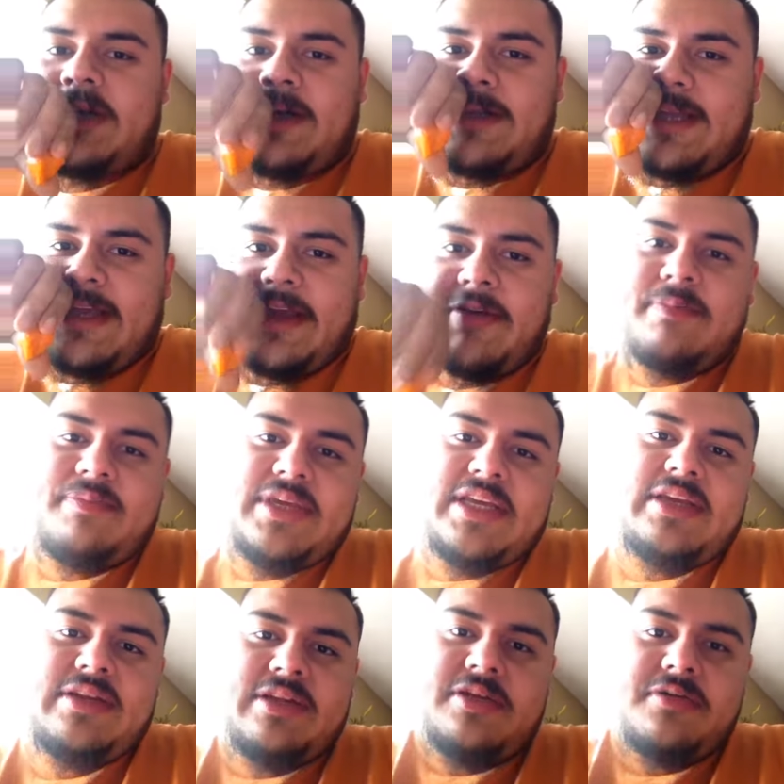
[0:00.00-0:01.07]
I think he would
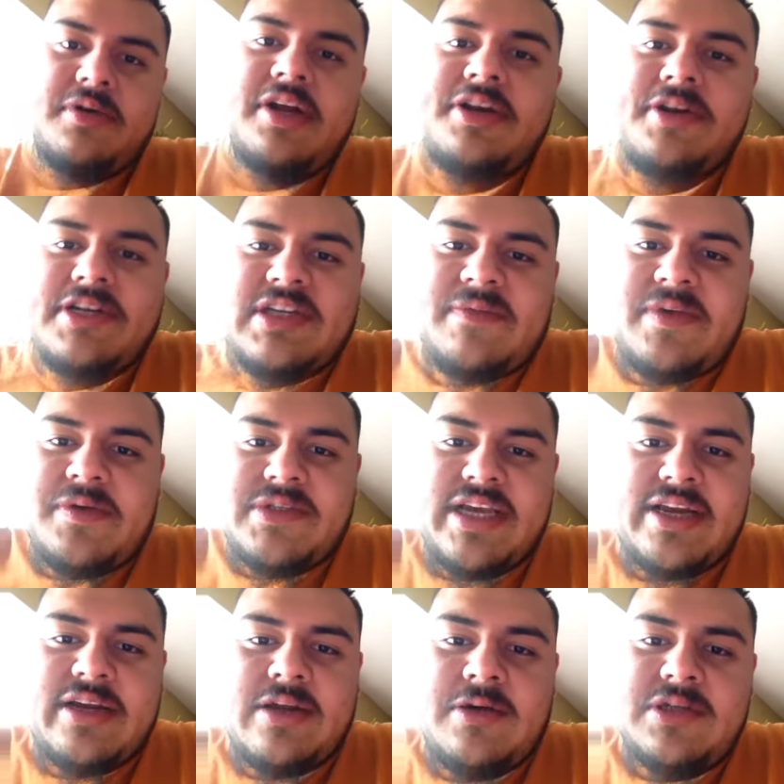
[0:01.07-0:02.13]
be do wonders if he was
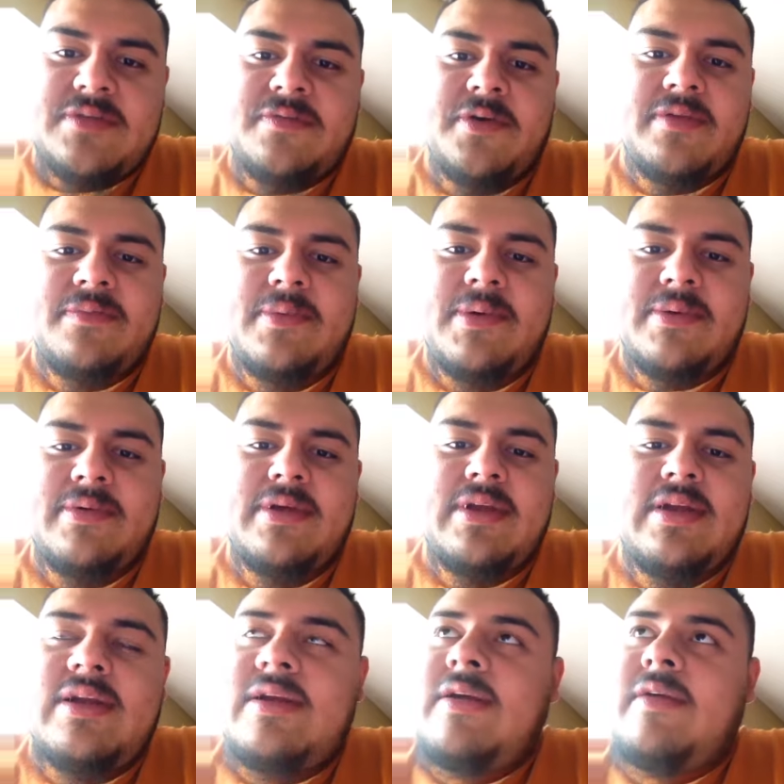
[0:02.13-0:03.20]
head coach for the
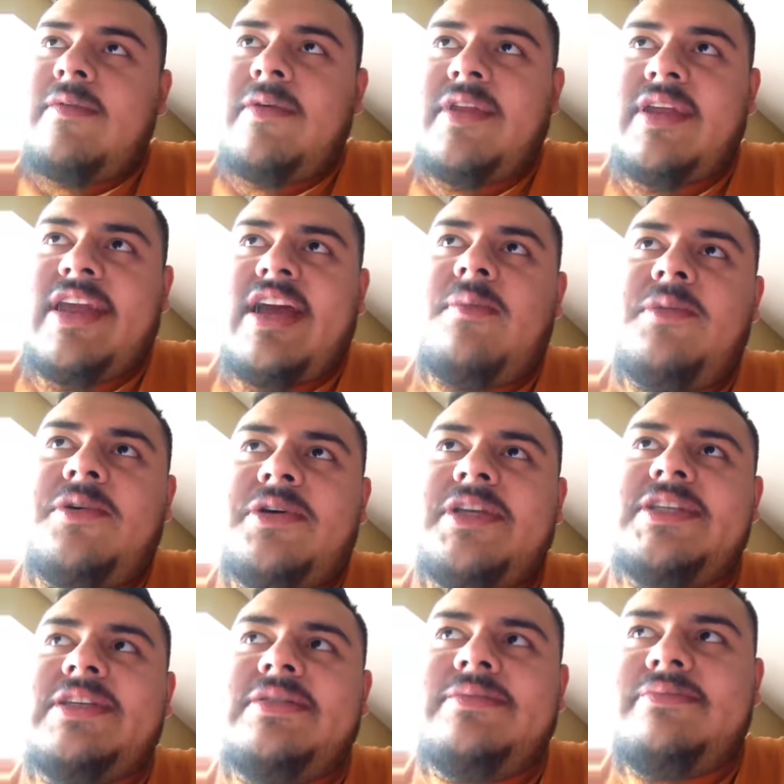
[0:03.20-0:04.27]
for the
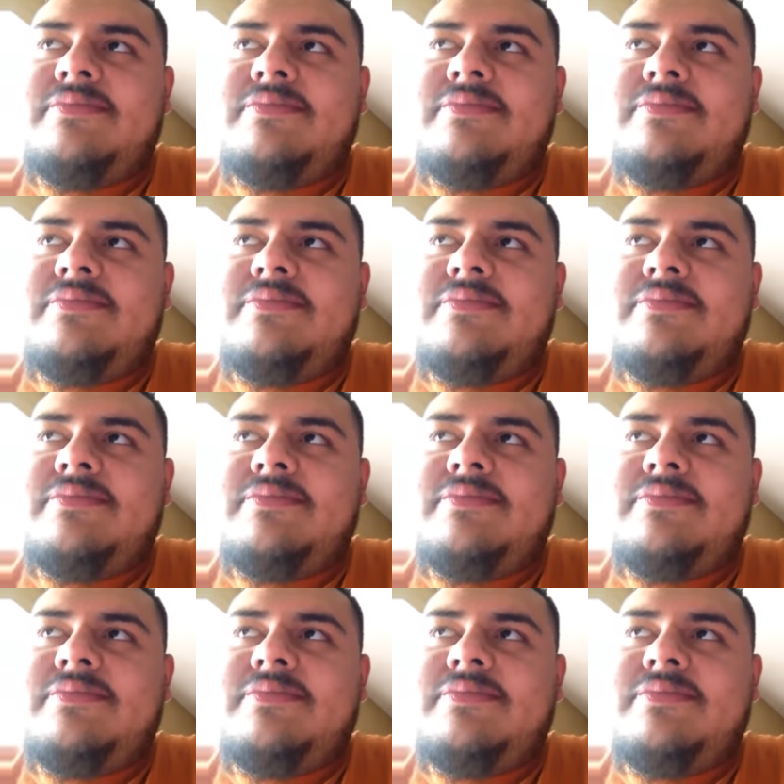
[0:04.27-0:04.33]
Cowboys.